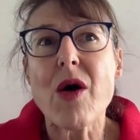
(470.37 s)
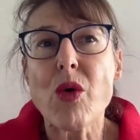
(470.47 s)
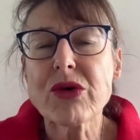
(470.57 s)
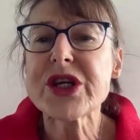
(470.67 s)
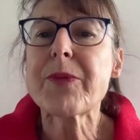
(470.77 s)

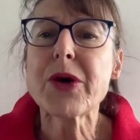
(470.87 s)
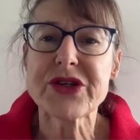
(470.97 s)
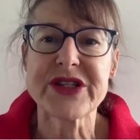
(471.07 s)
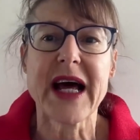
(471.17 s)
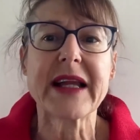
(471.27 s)
Also,
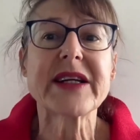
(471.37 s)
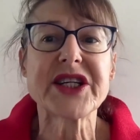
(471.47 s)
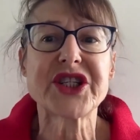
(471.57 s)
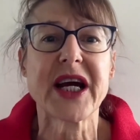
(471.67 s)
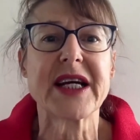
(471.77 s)

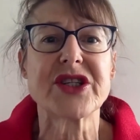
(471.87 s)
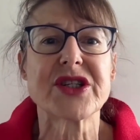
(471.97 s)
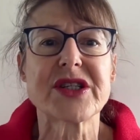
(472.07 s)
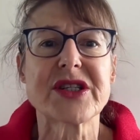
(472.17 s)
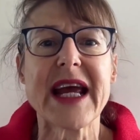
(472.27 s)
personality
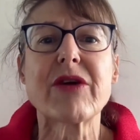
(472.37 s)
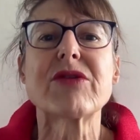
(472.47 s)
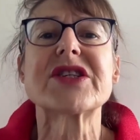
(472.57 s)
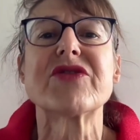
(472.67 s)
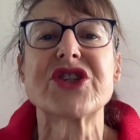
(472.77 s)
changes,
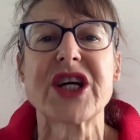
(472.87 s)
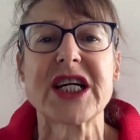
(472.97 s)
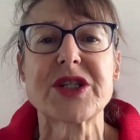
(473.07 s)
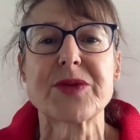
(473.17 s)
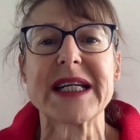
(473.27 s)
errors of
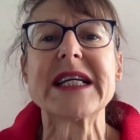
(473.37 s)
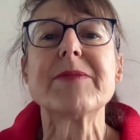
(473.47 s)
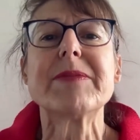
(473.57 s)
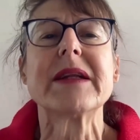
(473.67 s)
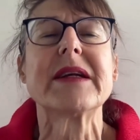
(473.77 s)
judgment,
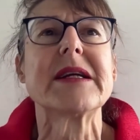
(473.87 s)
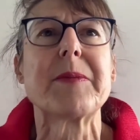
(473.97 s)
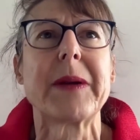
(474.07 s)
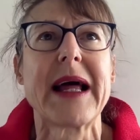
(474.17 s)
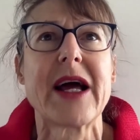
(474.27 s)
inability to
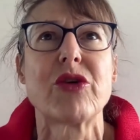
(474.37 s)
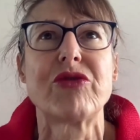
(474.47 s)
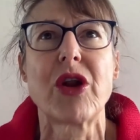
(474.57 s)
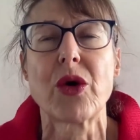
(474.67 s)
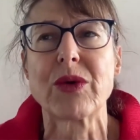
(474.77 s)
plan or
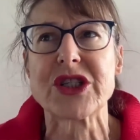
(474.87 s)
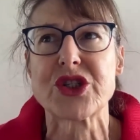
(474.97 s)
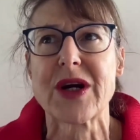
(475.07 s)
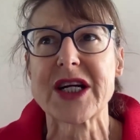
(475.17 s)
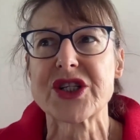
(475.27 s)
follow
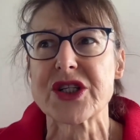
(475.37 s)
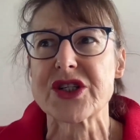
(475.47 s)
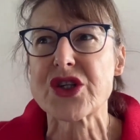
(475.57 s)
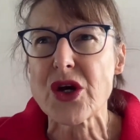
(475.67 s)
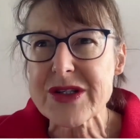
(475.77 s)

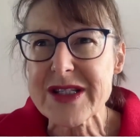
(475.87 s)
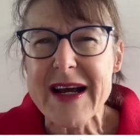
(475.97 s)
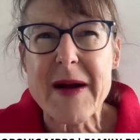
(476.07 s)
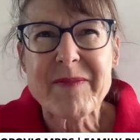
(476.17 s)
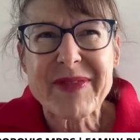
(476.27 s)
instructions, those
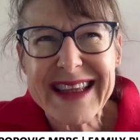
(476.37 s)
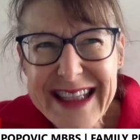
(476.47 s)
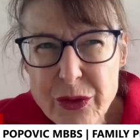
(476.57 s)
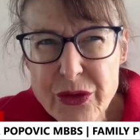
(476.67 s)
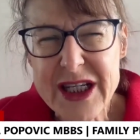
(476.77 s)

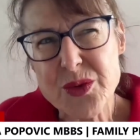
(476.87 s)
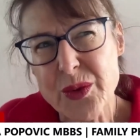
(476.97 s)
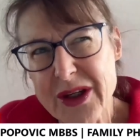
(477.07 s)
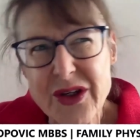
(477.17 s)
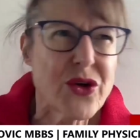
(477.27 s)
little things
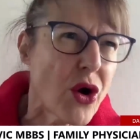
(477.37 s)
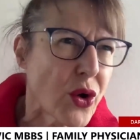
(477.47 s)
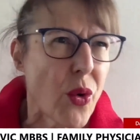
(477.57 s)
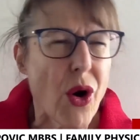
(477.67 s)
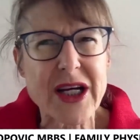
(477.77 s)
where you're not
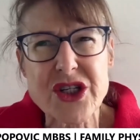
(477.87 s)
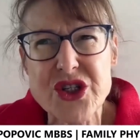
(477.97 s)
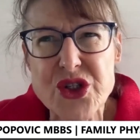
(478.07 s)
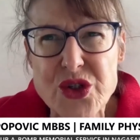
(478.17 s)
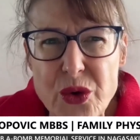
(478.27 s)
quite
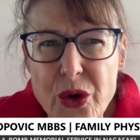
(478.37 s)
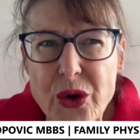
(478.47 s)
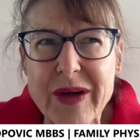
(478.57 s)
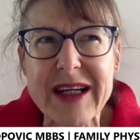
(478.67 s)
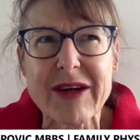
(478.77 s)

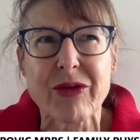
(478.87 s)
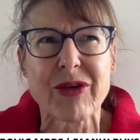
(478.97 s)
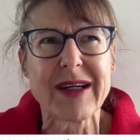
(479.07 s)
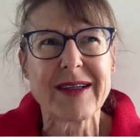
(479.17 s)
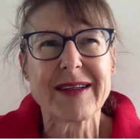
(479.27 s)
sure if
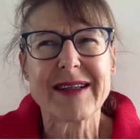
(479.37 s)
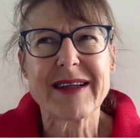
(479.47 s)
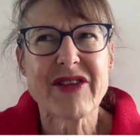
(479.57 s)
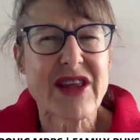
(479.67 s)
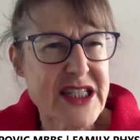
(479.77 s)

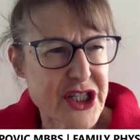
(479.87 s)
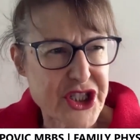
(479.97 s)
things are